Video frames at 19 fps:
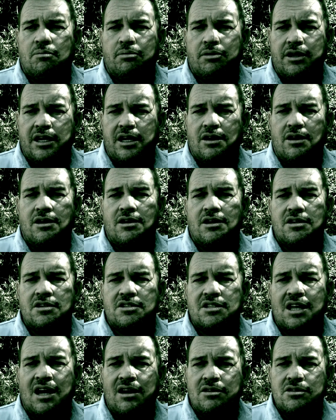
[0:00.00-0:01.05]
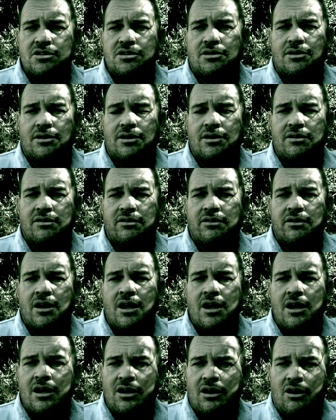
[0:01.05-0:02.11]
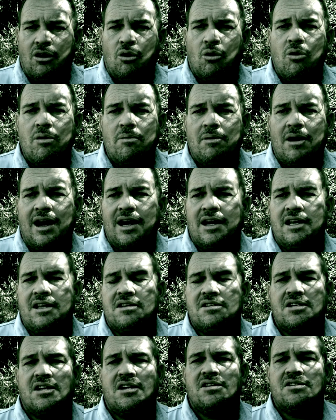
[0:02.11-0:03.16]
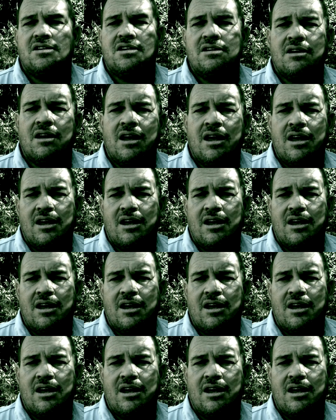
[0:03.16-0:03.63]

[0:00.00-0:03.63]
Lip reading: pretty honest, down to earth, law abiding citizen.